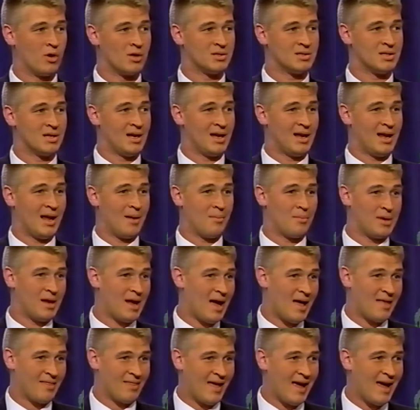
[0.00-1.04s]
was. And
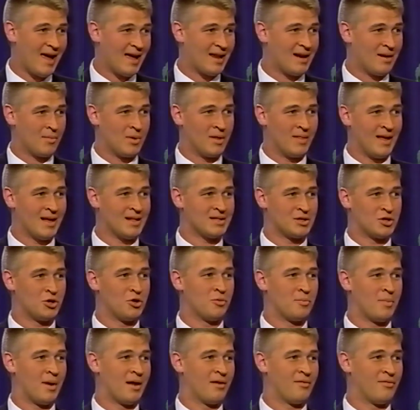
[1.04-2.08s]
beyond that, I mean, that's a
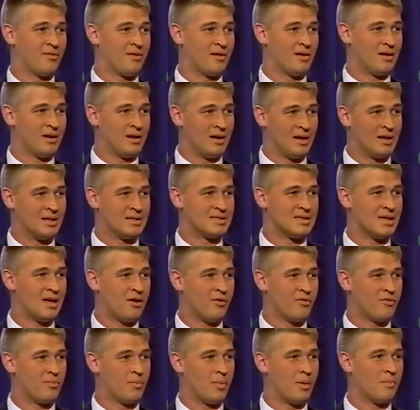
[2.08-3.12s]
good benefit in itself,